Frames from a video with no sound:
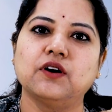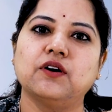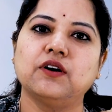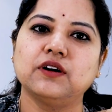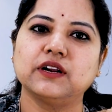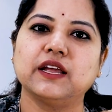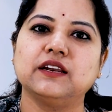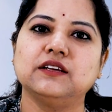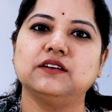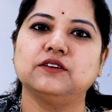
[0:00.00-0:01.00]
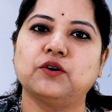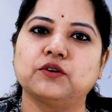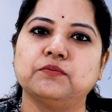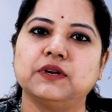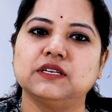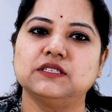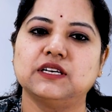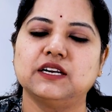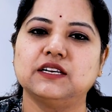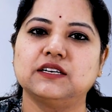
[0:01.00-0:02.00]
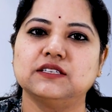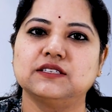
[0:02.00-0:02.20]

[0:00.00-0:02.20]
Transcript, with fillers: or any documented genetic